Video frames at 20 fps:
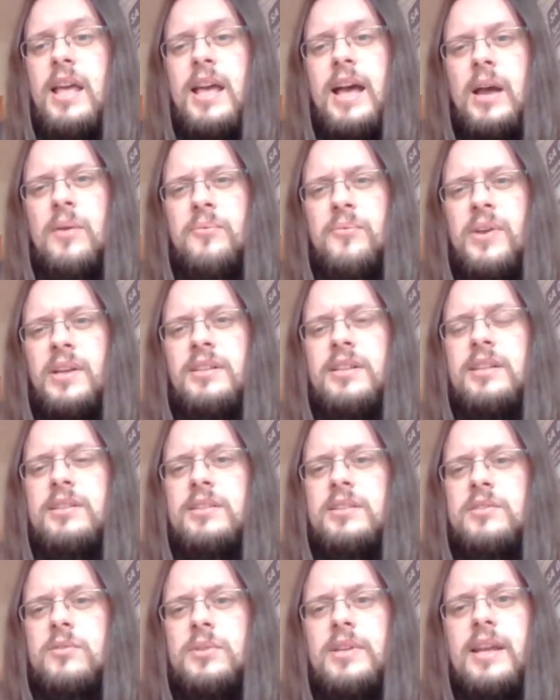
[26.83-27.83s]
I think that
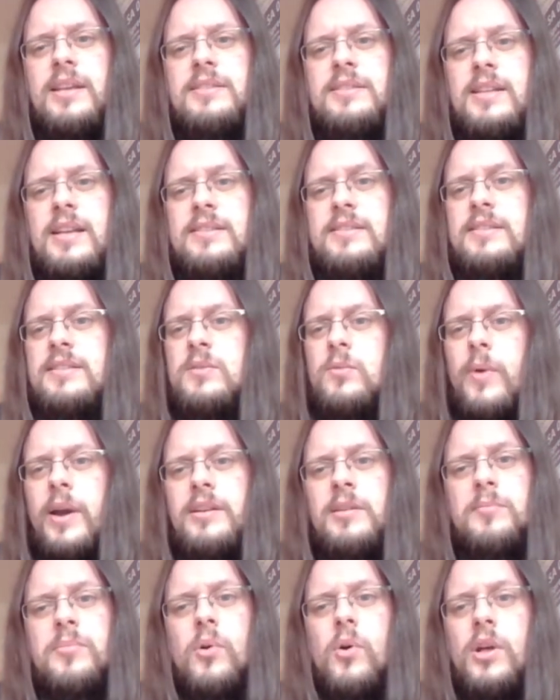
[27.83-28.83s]
today's lesson is quite
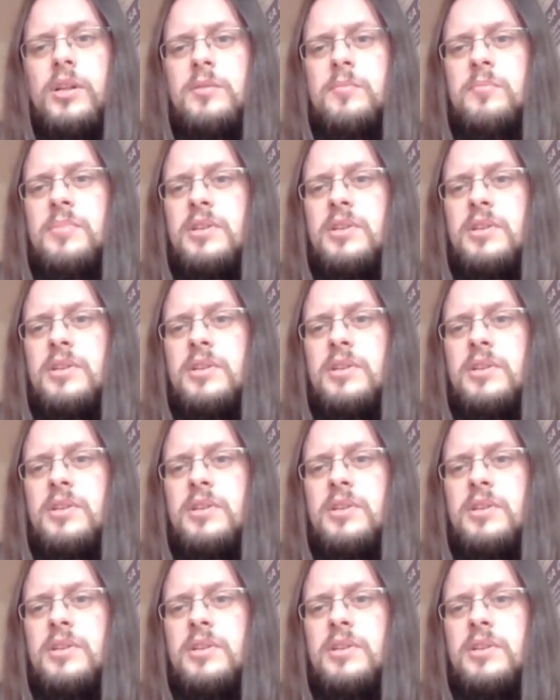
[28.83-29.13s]
important